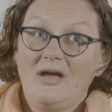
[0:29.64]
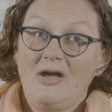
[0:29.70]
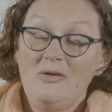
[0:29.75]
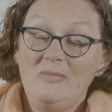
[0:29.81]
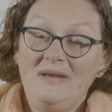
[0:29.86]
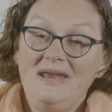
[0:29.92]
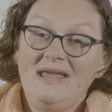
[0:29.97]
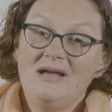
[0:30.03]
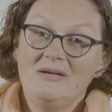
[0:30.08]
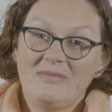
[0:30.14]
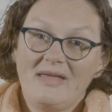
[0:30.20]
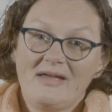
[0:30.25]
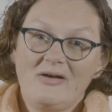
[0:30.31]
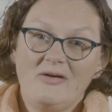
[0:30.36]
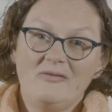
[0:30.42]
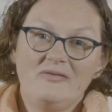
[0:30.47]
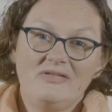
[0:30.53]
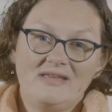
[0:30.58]
Opening up
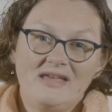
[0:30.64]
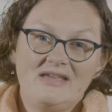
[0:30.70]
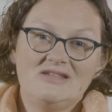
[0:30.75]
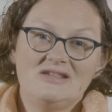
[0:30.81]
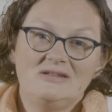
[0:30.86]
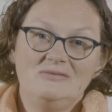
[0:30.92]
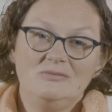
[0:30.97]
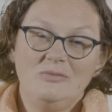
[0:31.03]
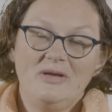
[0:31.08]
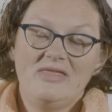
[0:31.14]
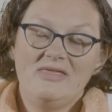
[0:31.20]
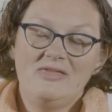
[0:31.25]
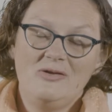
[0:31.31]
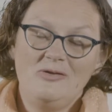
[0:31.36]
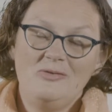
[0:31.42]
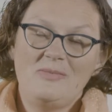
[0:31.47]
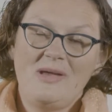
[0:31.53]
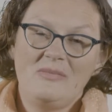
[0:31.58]
that conversation with
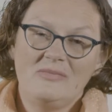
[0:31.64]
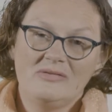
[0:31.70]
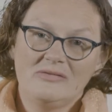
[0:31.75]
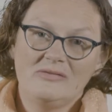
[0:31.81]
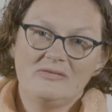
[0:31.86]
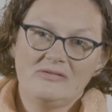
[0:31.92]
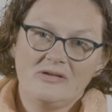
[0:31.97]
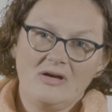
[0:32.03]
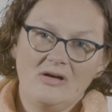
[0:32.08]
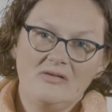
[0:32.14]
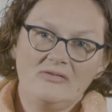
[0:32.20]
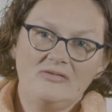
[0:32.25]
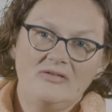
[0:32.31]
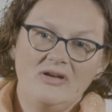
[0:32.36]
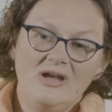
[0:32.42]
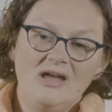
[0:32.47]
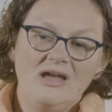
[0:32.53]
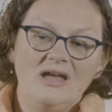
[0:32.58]
new members of
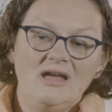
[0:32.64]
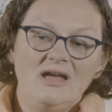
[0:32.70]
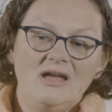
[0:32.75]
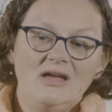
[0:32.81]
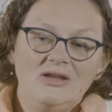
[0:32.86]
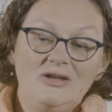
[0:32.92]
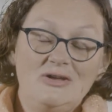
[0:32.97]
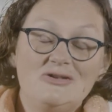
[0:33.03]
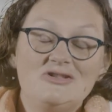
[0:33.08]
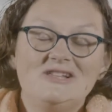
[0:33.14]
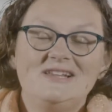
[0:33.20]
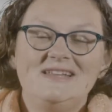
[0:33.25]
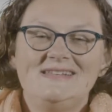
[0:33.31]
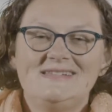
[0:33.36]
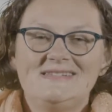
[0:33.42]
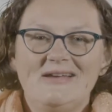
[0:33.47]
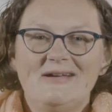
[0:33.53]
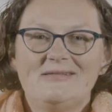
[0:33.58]
staff
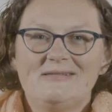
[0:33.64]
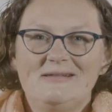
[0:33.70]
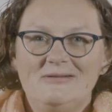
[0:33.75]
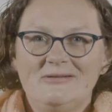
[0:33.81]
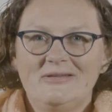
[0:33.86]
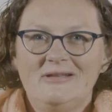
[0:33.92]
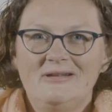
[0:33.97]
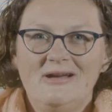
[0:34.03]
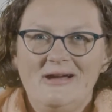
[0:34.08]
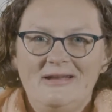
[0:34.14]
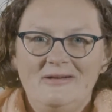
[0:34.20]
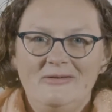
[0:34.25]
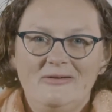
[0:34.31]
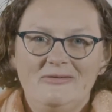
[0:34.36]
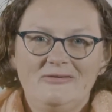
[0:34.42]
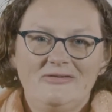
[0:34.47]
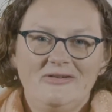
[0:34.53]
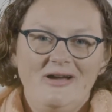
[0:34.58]
usually starts along the line
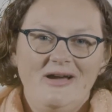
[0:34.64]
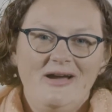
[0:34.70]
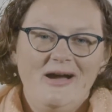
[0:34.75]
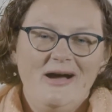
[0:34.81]
of,